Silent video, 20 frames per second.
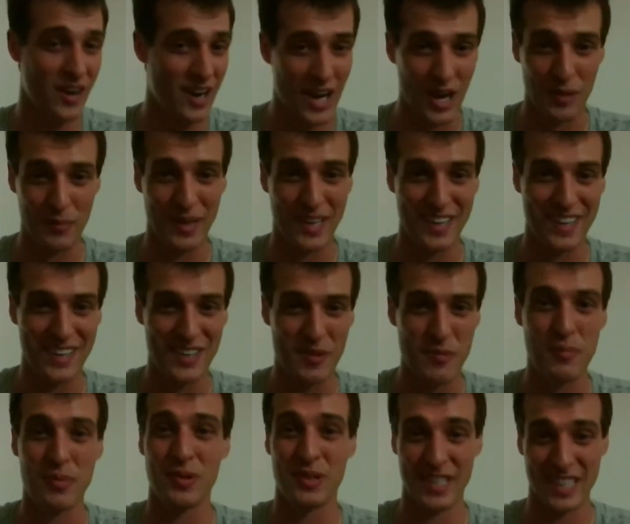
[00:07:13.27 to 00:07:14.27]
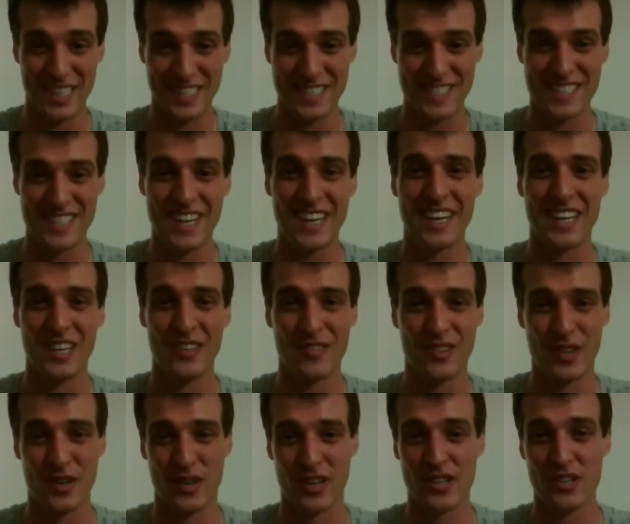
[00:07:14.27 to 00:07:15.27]
wear a helmet, please.
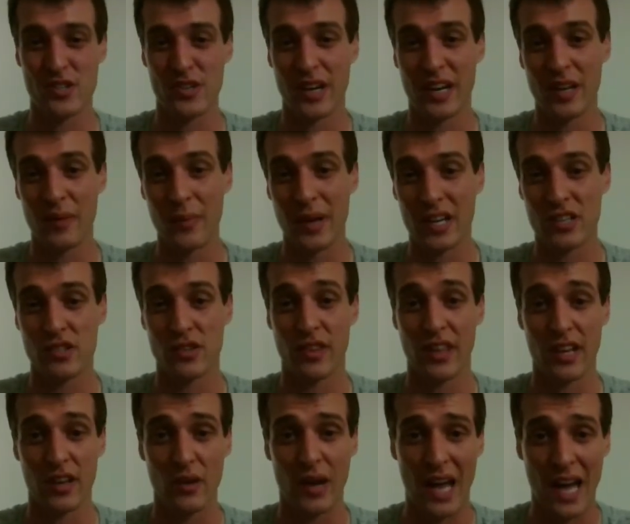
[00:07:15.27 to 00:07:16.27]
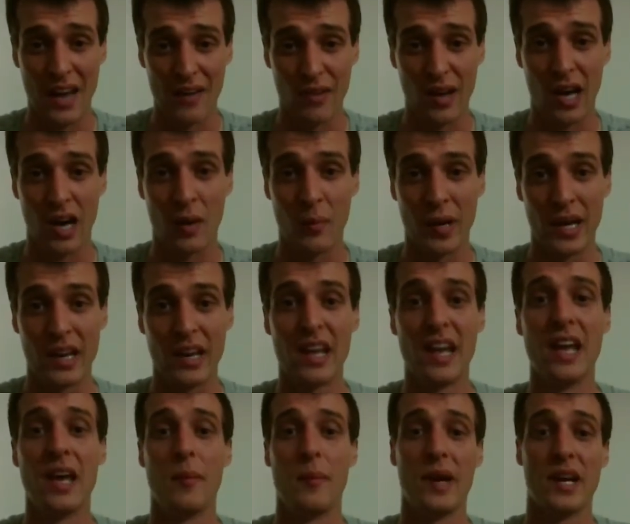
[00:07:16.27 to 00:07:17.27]
Even during training, make sure that you have a
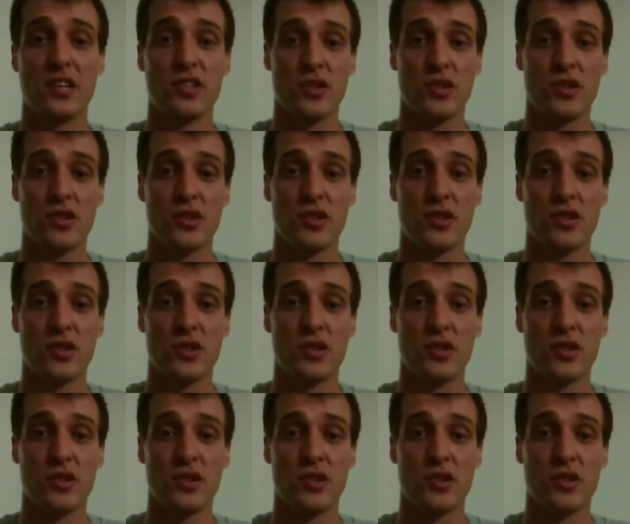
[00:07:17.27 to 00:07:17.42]
helmet,